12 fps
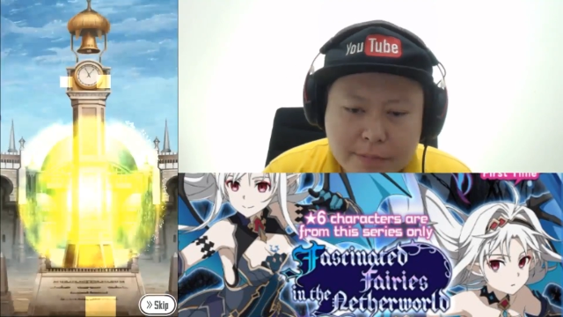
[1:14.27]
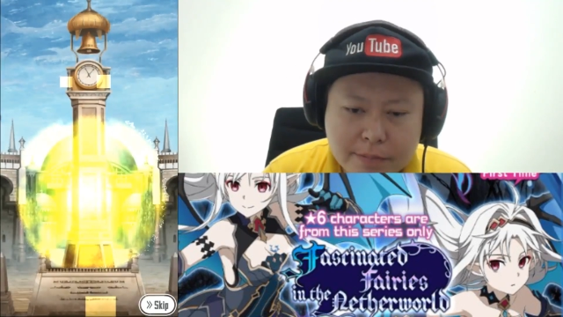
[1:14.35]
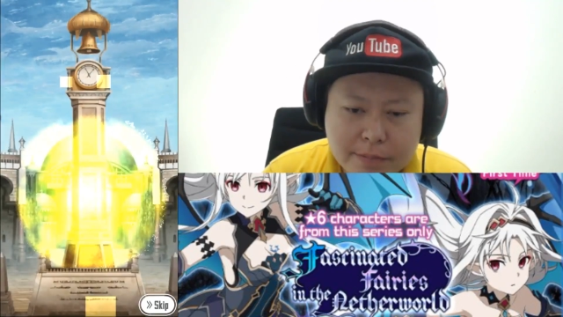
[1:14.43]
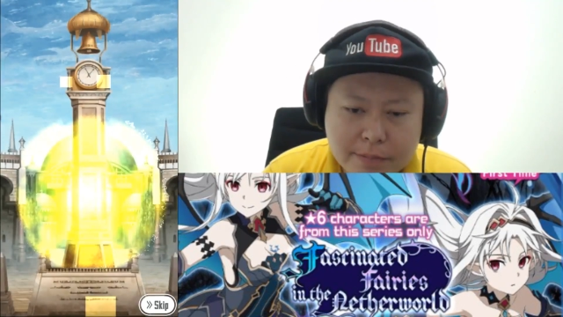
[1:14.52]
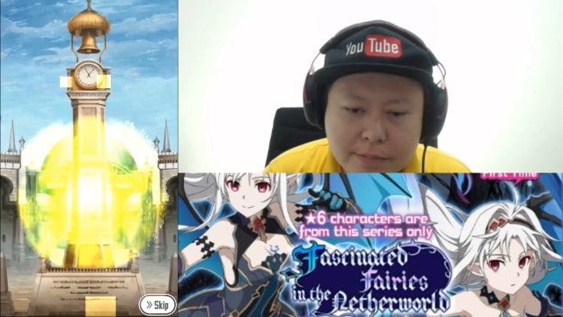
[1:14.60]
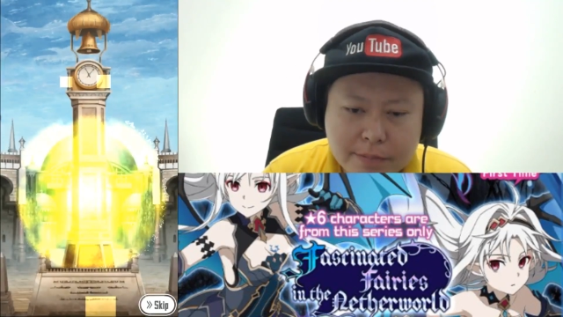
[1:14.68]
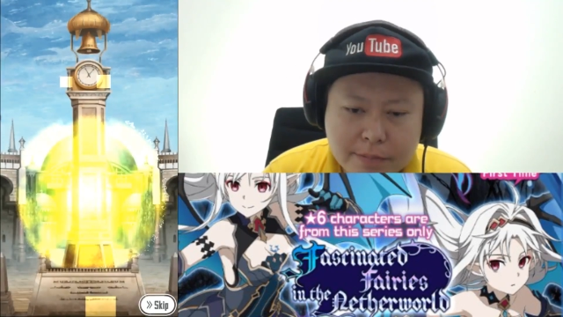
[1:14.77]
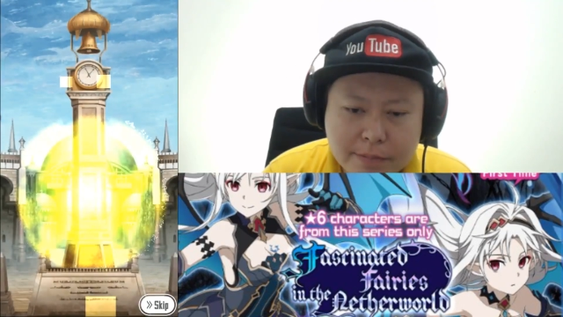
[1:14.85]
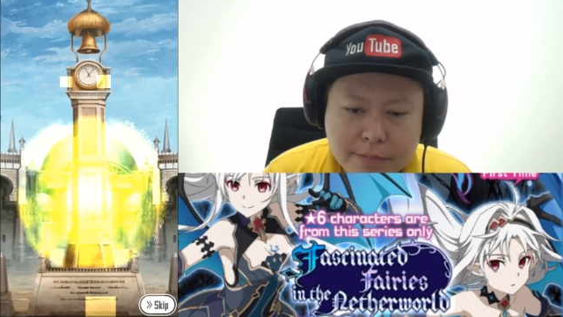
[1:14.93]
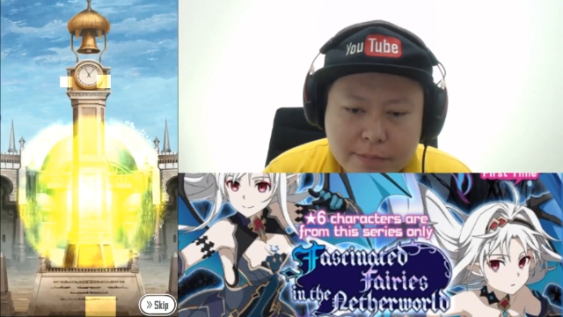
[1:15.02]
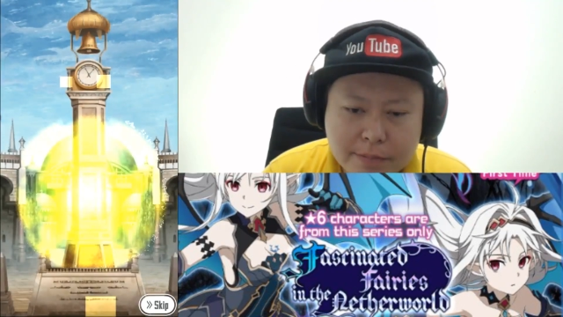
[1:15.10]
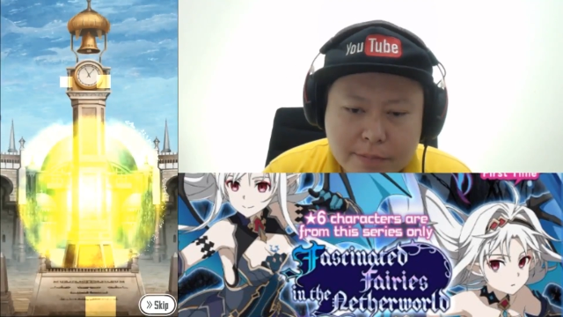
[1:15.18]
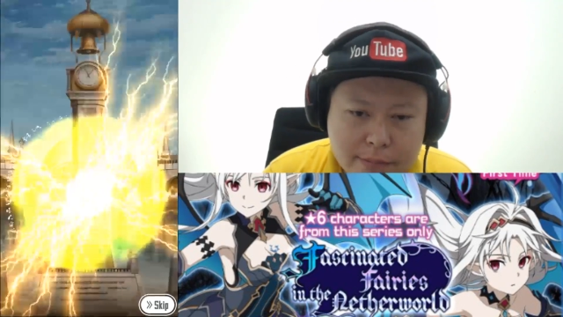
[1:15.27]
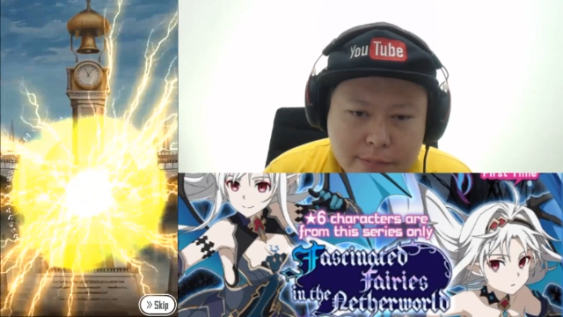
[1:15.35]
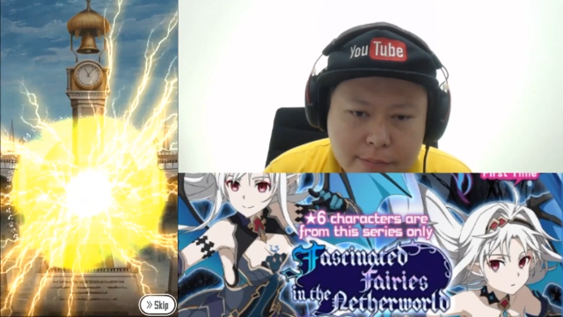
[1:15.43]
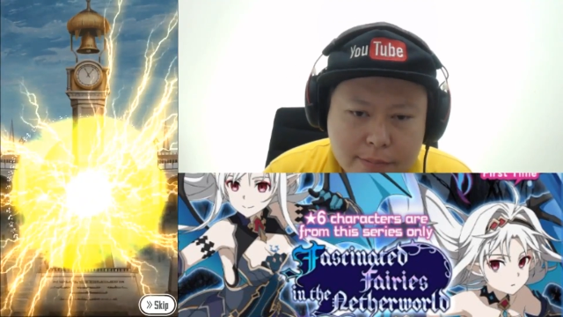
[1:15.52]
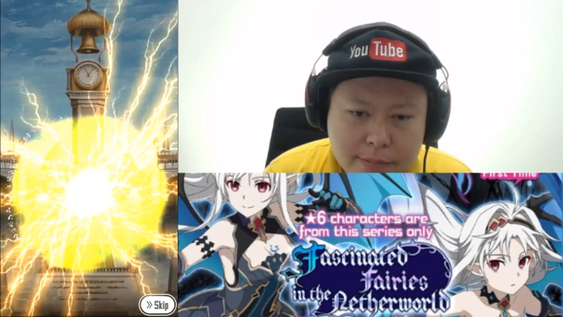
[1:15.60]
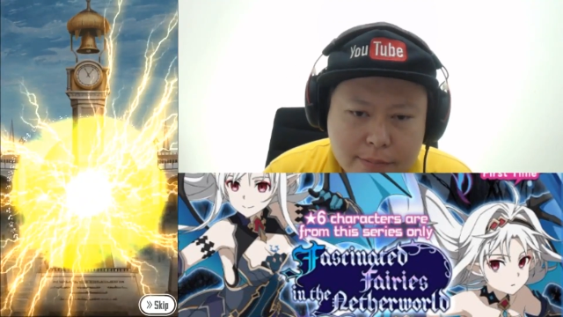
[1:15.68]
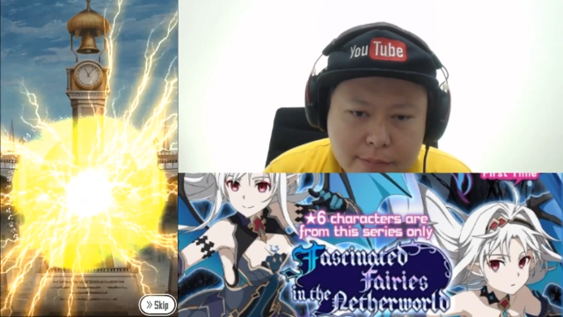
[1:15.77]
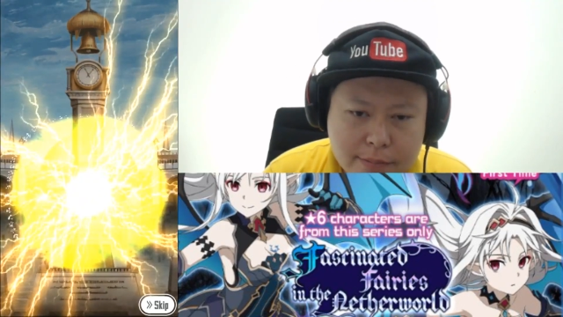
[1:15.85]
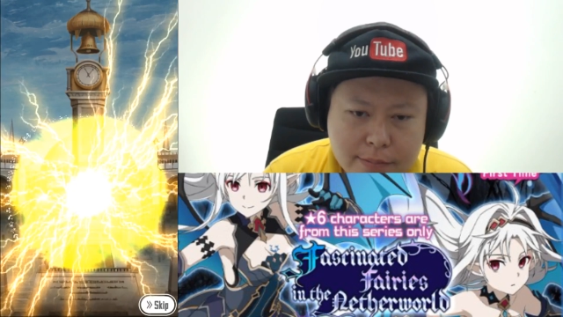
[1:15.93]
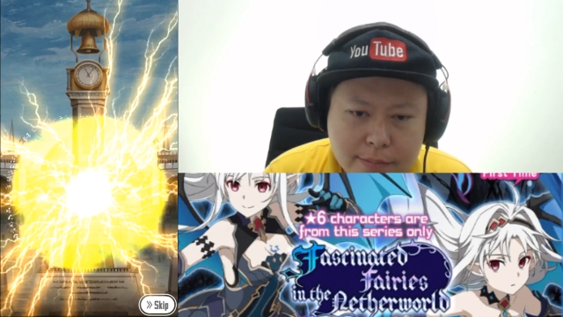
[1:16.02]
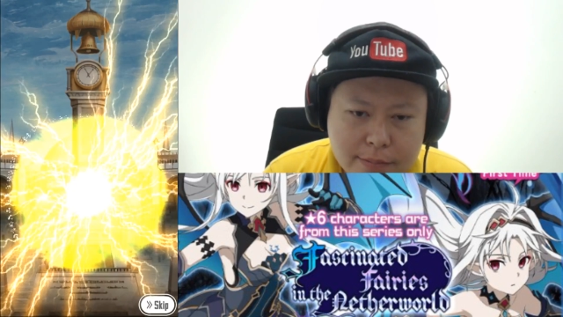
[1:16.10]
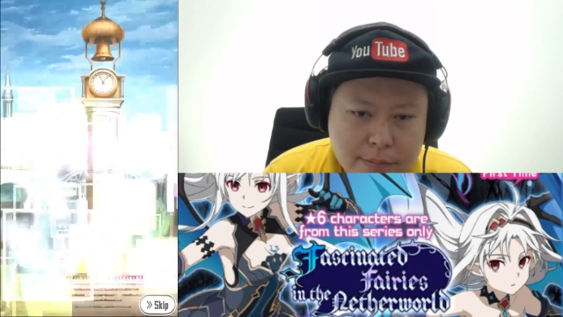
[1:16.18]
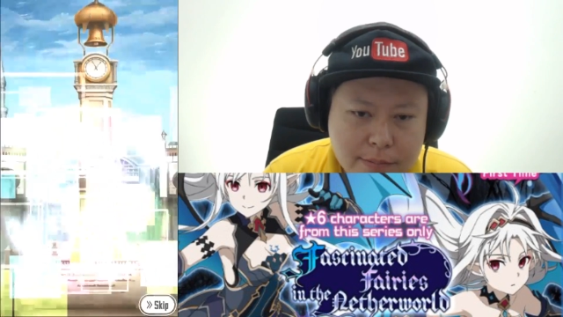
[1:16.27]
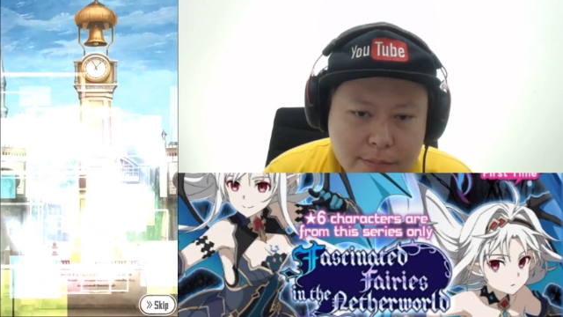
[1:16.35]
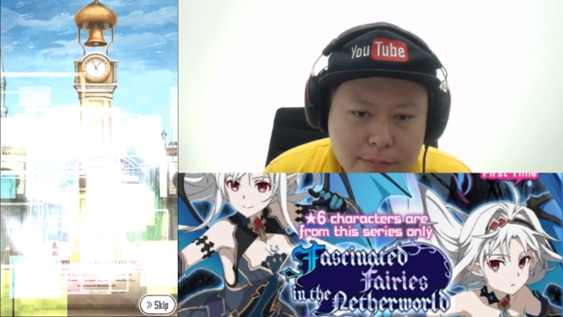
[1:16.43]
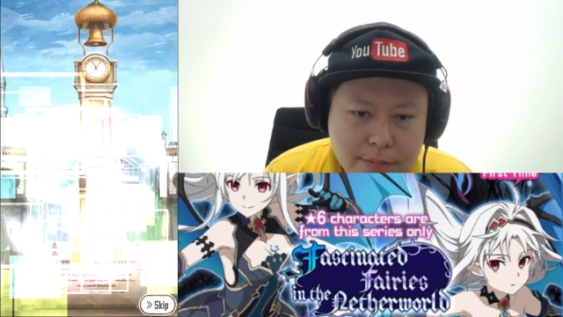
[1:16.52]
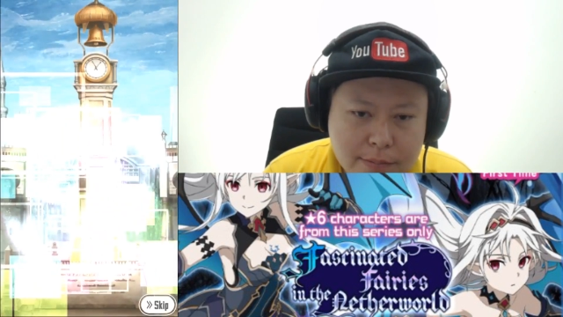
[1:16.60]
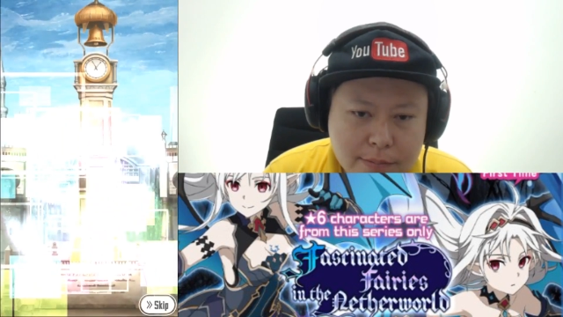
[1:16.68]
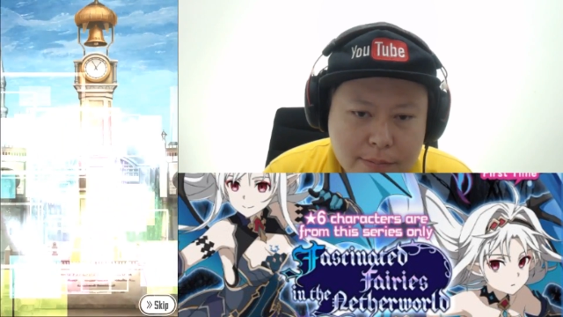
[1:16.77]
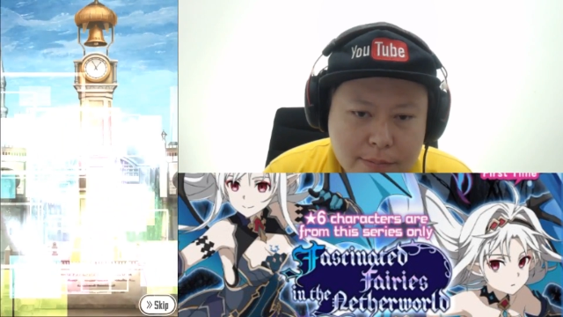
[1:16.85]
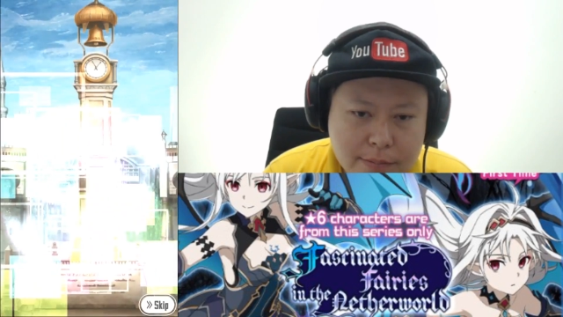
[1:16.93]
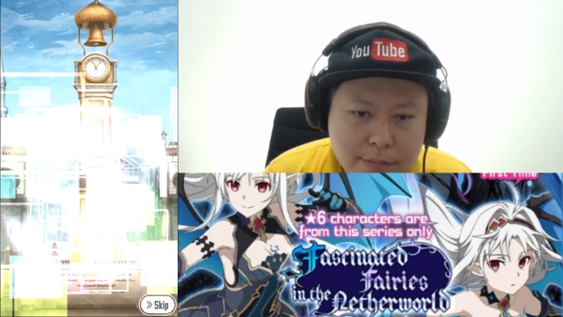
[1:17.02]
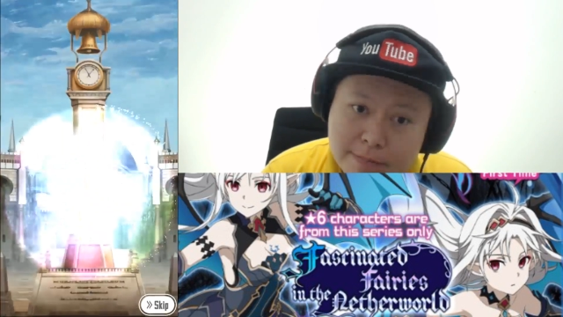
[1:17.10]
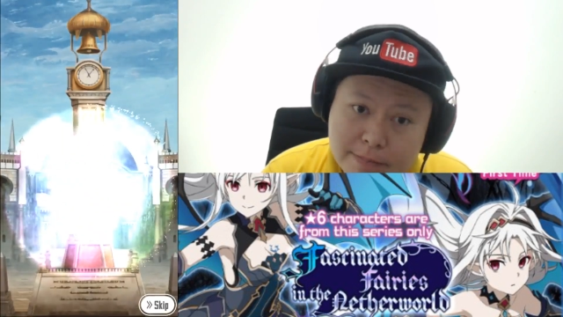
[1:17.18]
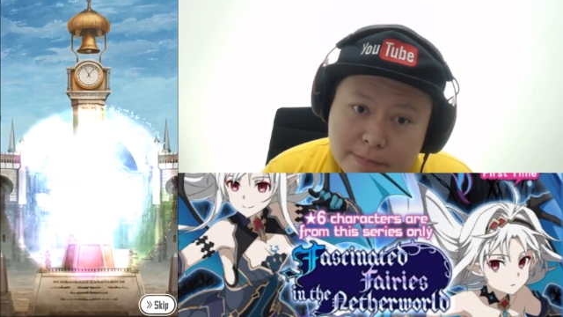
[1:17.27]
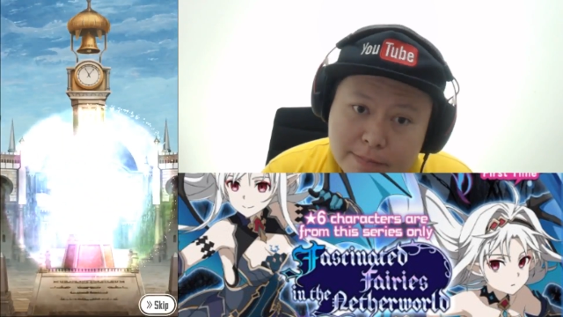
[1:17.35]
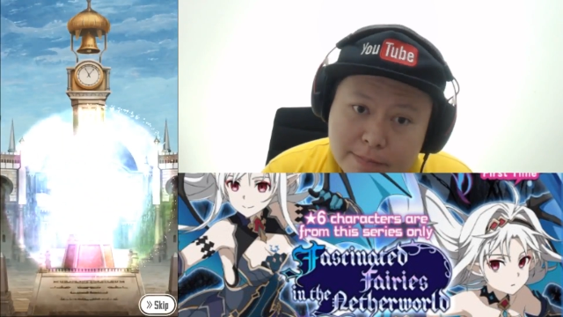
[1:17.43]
(silence)